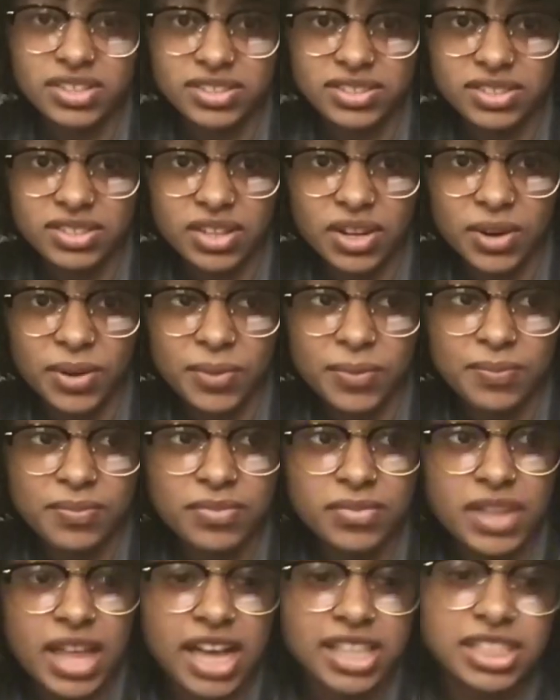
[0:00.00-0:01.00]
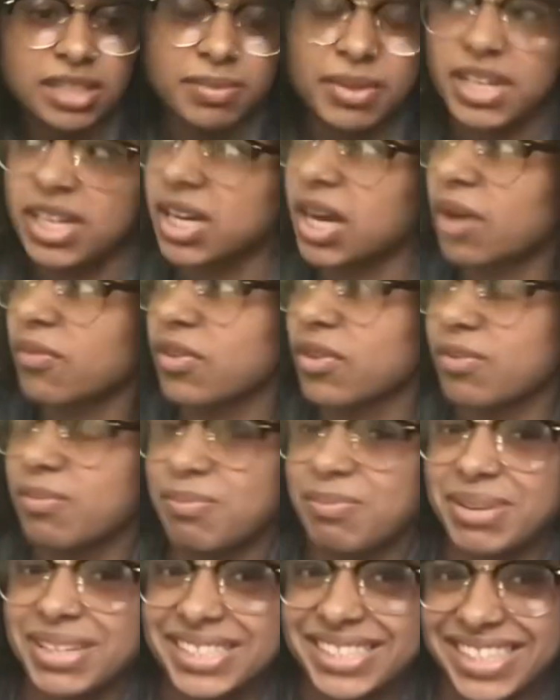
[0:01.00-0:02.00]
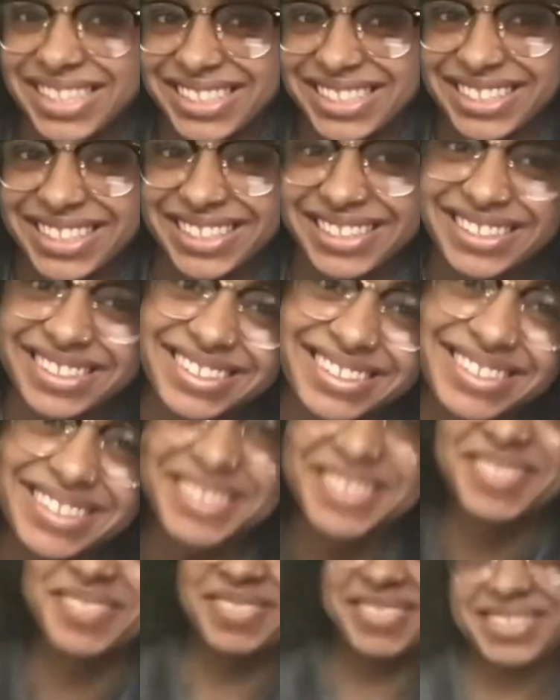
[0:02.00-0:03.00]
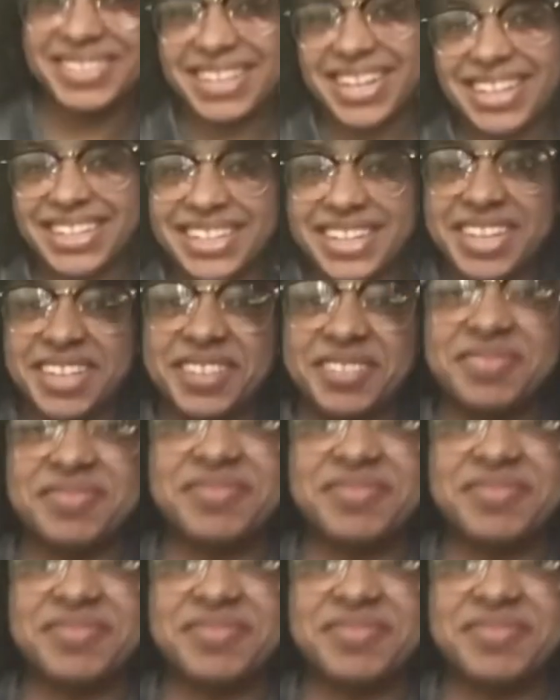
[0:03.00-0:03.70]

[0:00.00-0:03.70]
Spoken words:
So it has to be in a comfortable position. Yeah.